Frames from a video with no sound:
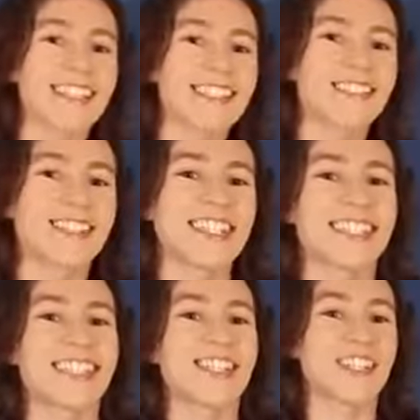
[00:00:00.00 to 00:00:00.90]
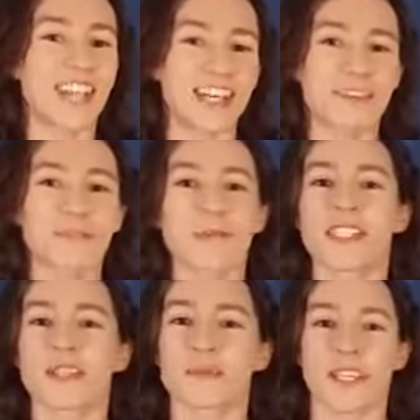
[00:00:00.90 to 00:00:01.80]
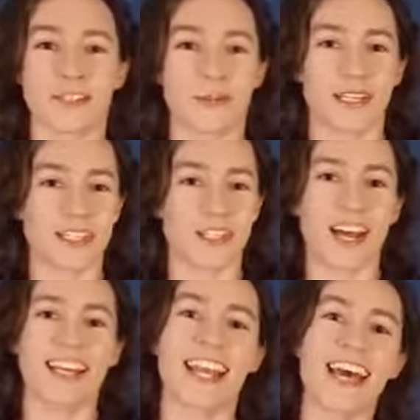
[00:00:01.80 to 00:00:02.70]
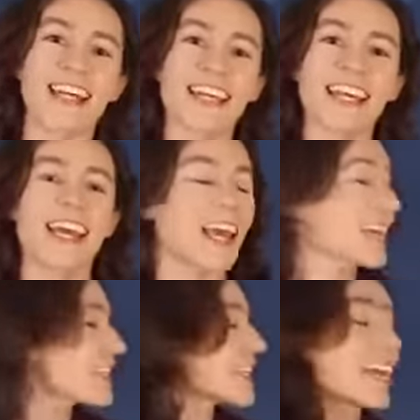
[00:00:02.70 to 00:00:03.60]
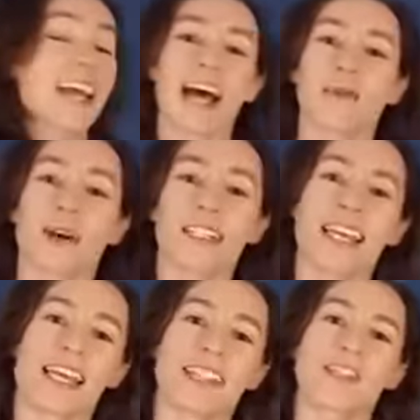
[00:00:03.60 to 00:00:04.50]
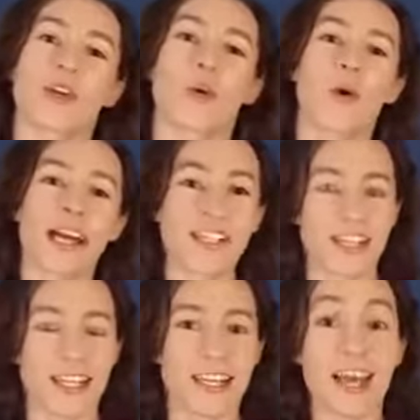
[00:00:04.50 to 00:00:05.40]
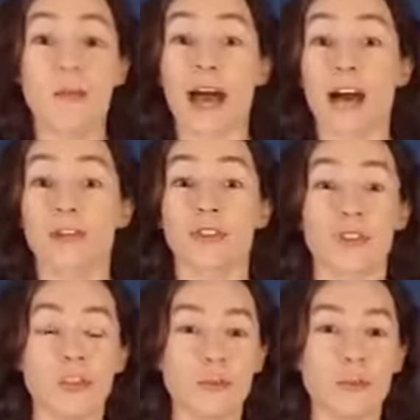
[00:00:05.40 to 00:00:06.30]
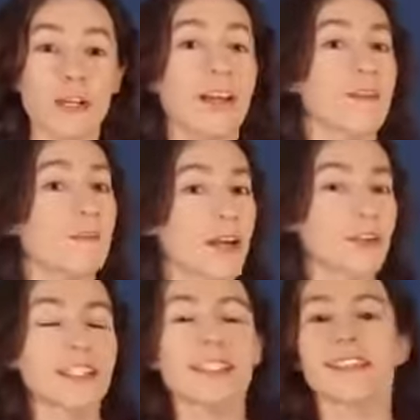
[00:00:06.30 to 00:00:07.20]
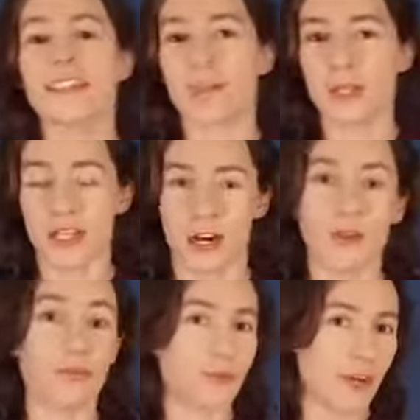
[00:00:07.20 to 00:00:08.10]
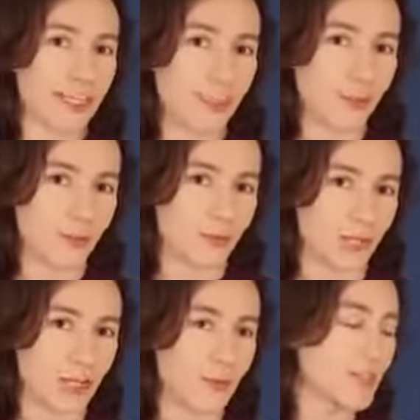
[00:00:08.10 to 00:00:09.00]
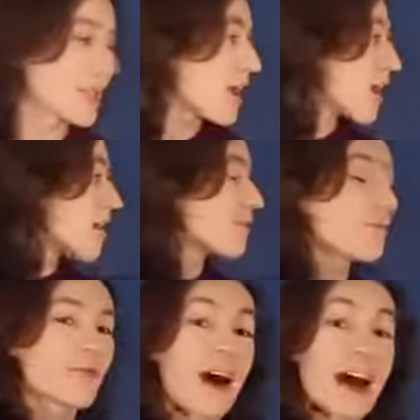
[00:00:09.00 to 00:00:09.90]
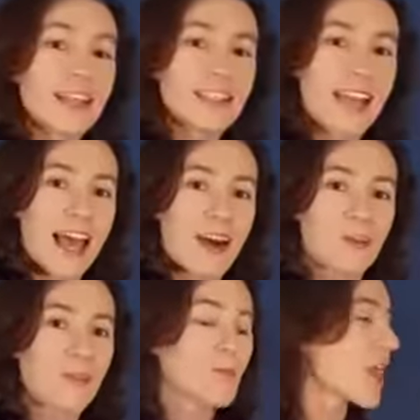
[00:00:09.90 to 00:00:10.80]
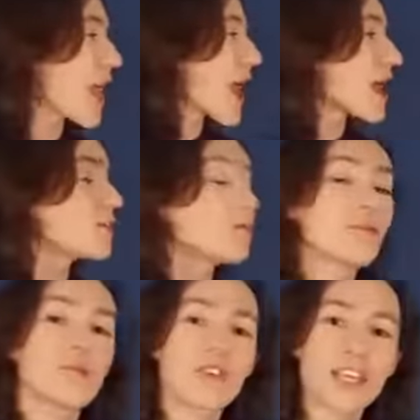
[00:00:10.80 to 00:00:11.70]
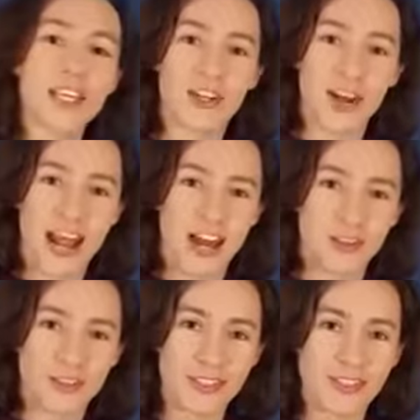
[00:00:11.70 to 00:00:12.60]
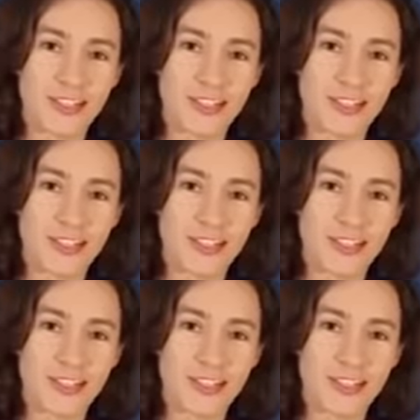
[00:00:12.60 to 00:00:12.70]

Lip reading: students, it's Shayna from EspressoEnglish.net, and today I want to answer a question about two very similar phrasal verbs, find out and figure out.